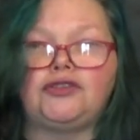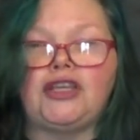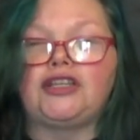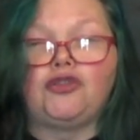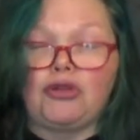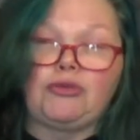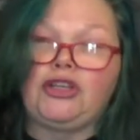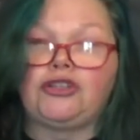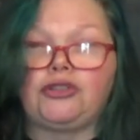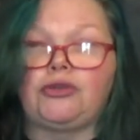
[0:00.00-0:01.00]
ignore
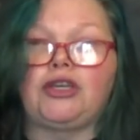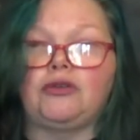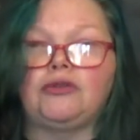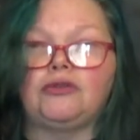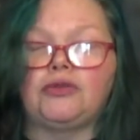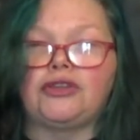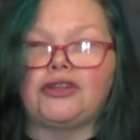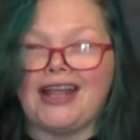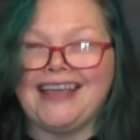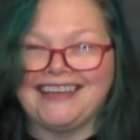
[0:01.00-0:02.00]
what you're doing with
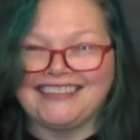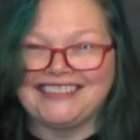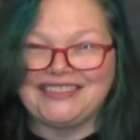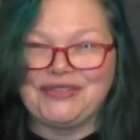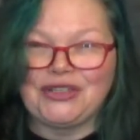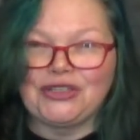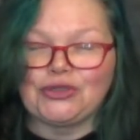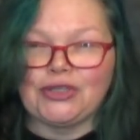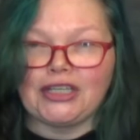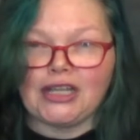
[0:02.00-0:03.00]
your hand while you're
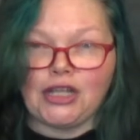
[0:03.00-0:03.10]
doing it.